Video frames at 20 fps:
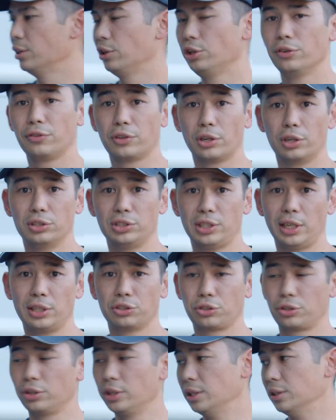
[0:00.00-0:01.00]
that you've got a tank
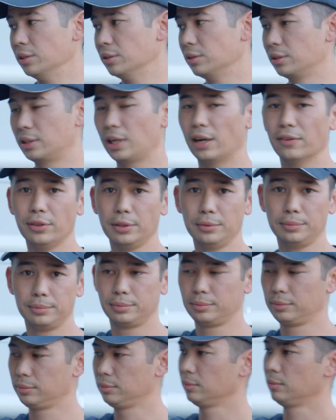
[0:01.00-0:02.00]
screen cover,
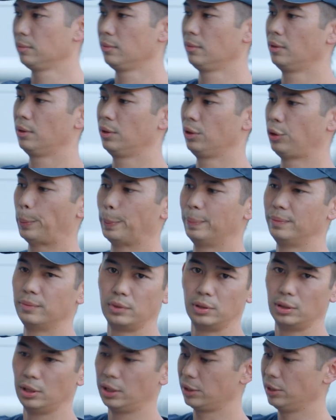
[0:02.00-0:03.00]

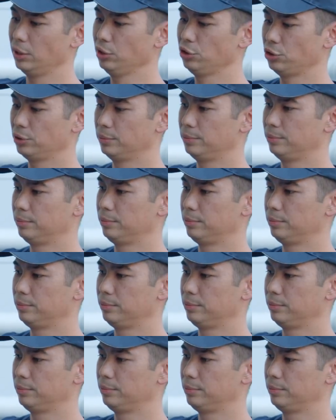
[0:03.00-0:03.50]
like this.